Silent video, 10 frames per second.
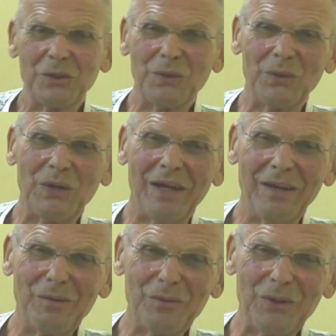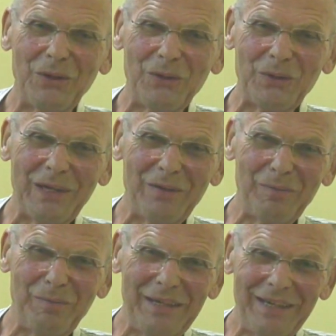So now you want
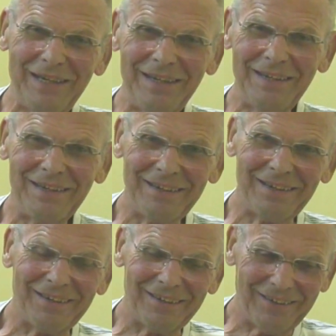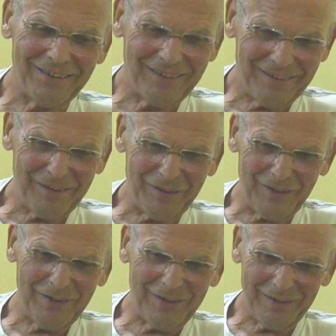to give me
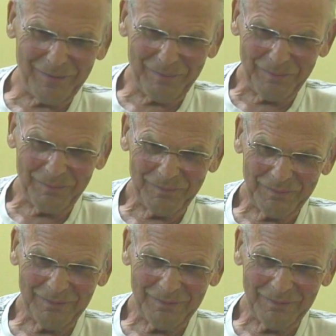the